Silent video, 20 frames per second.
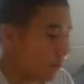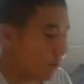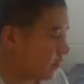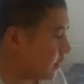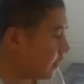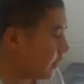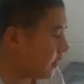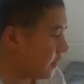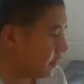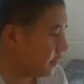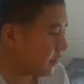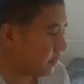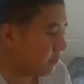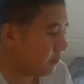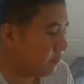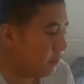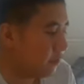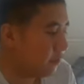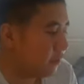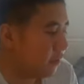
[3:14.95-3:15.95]
amazing that we're
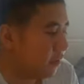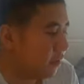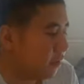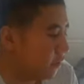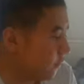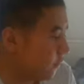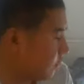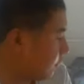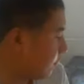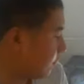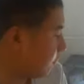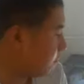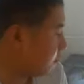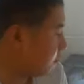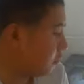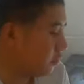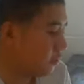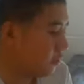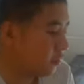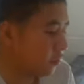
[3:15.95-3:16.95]
just getting like a
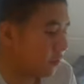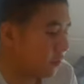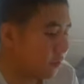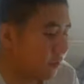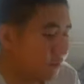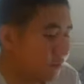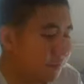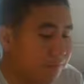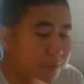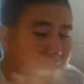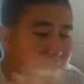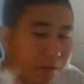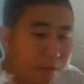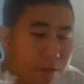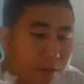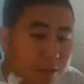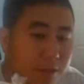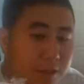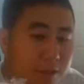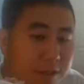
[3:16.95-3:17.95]
myriad of different
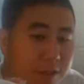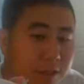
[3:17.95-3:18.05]
birds